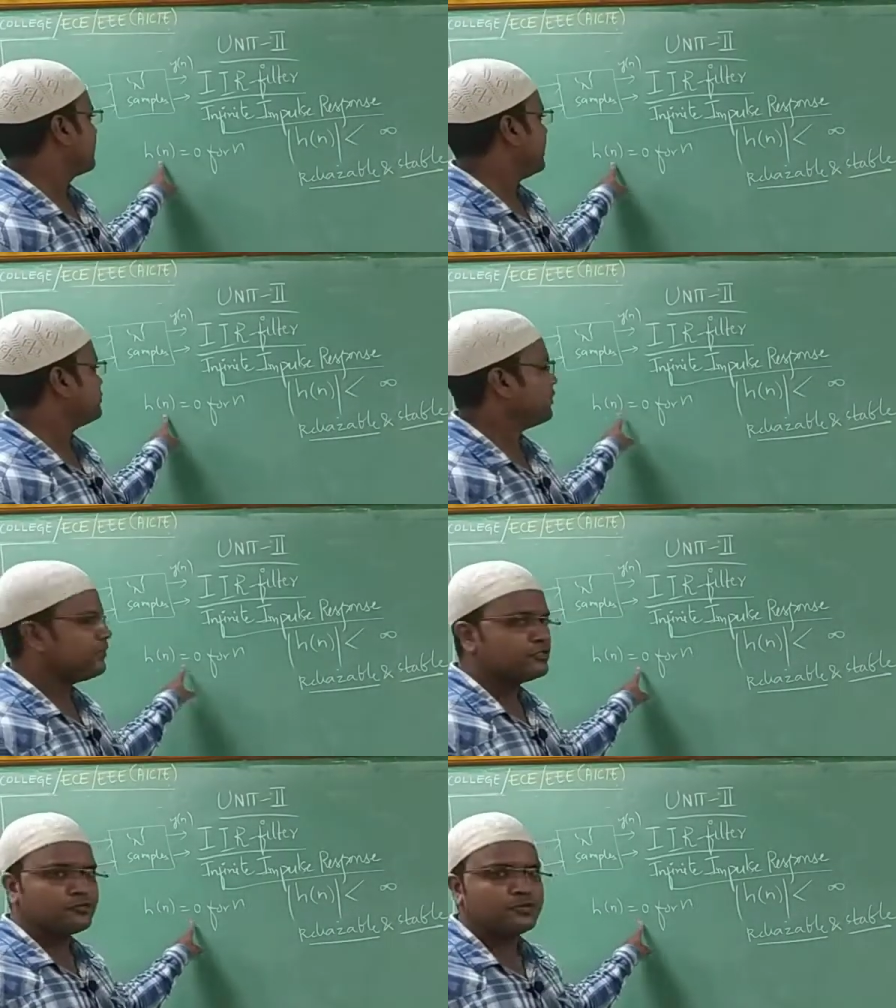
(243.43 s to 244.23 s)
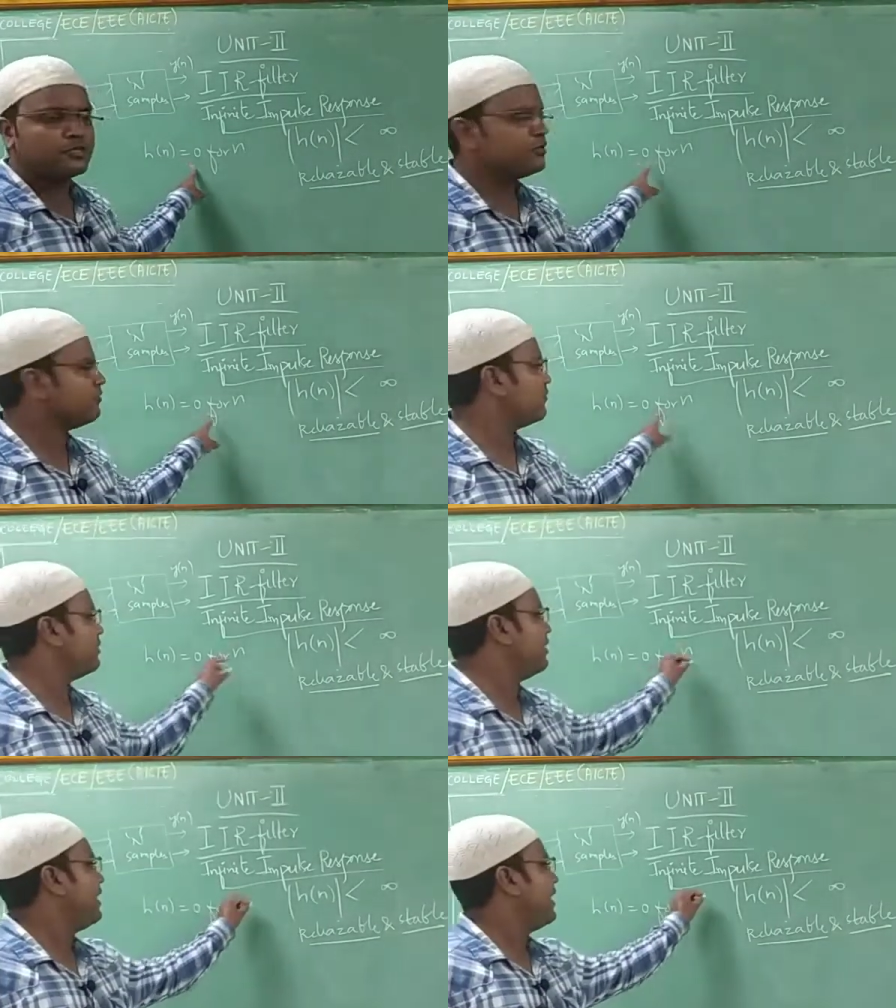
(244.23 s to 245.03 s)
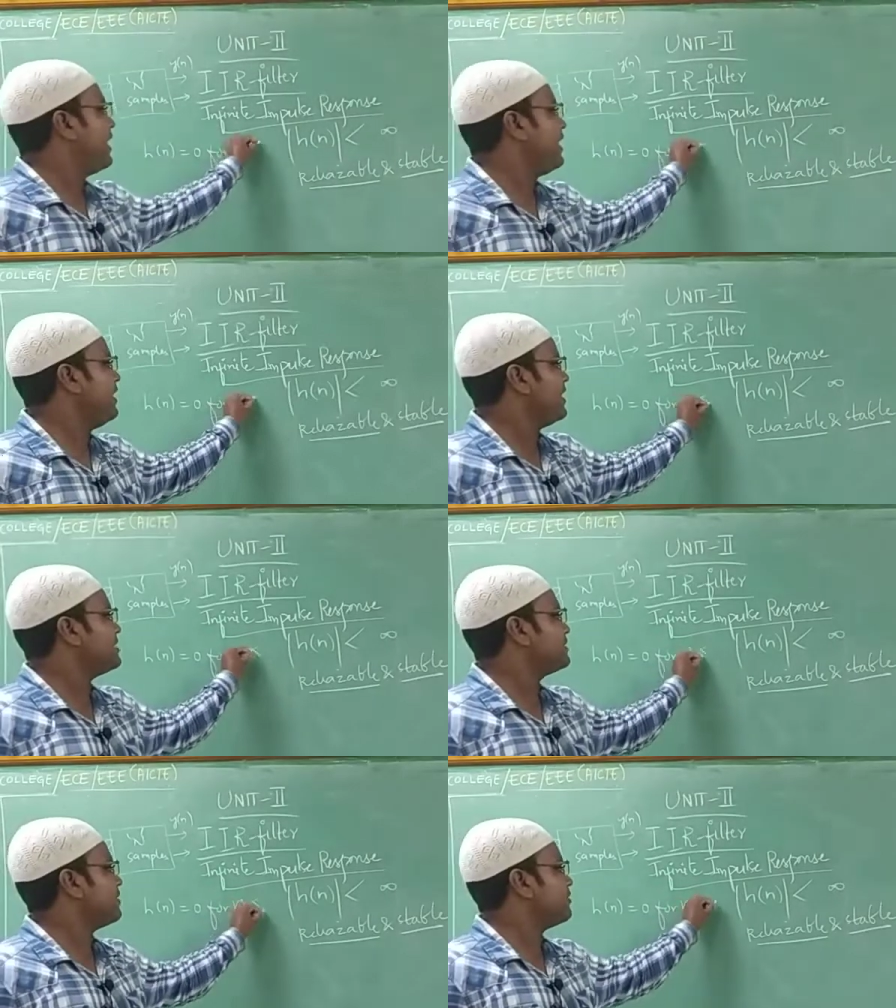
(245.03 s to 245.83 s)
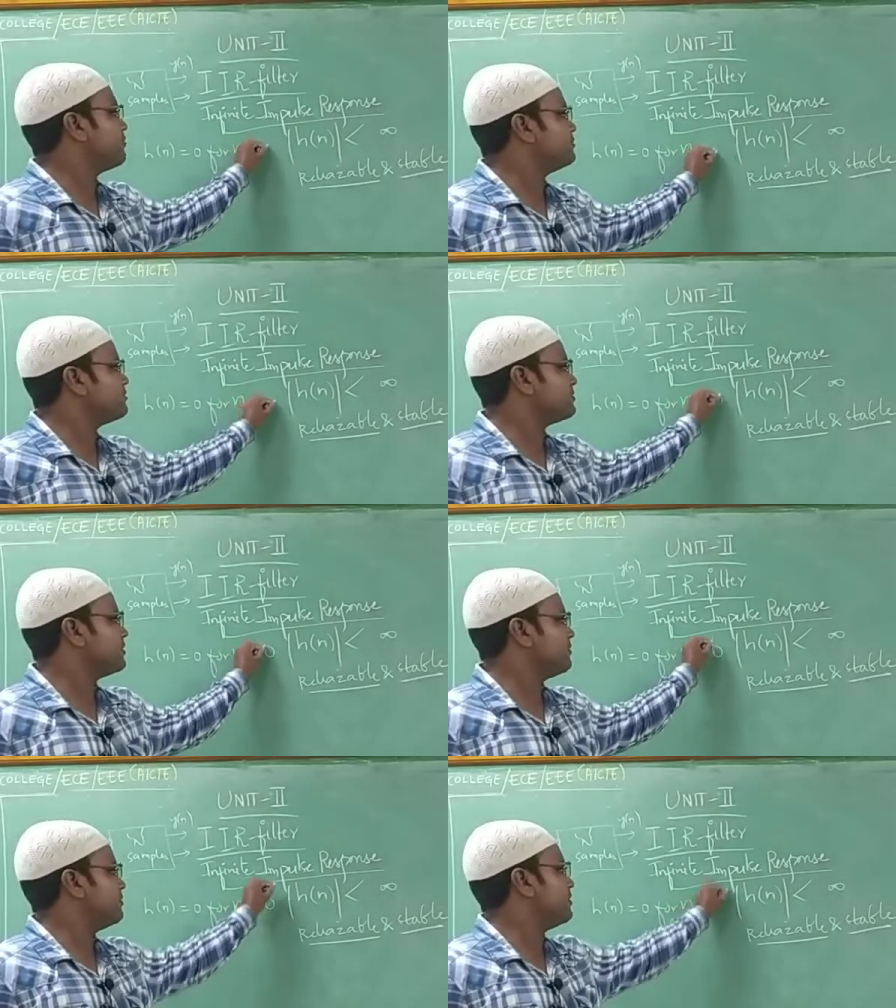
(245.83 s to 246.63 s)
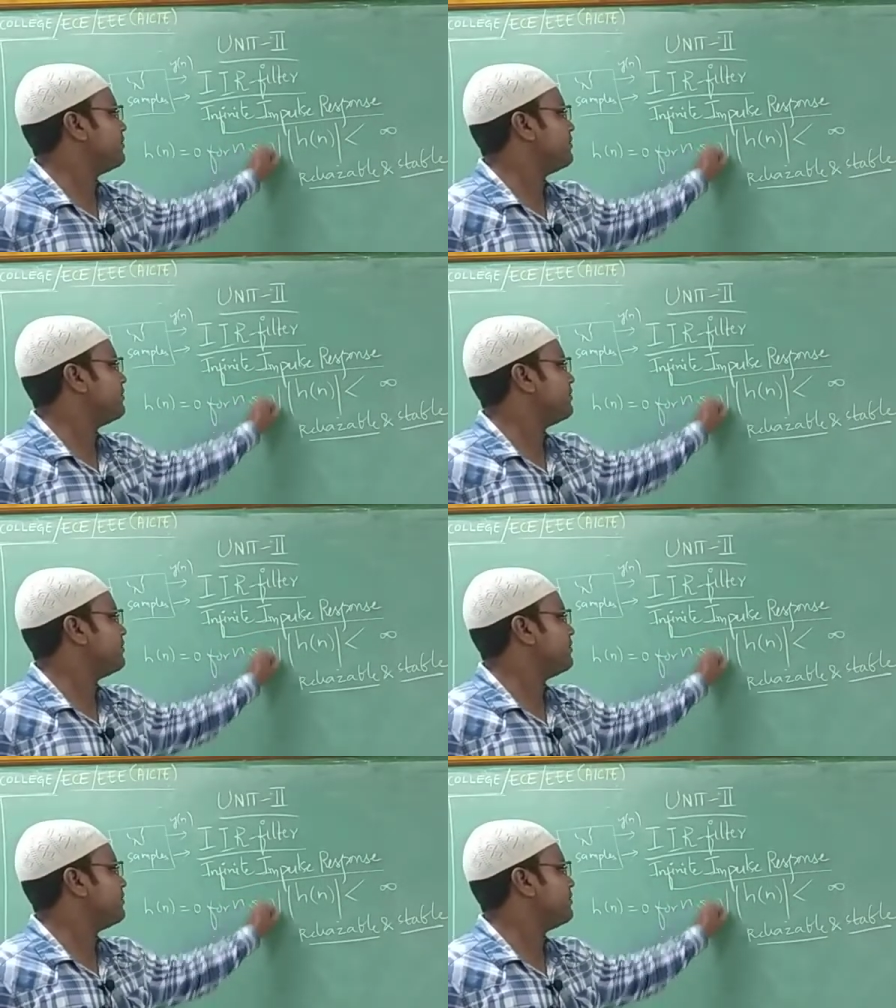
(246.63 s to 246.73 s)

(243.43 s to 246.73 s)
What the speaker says: H of n should be 0 for n less than or equals to 0.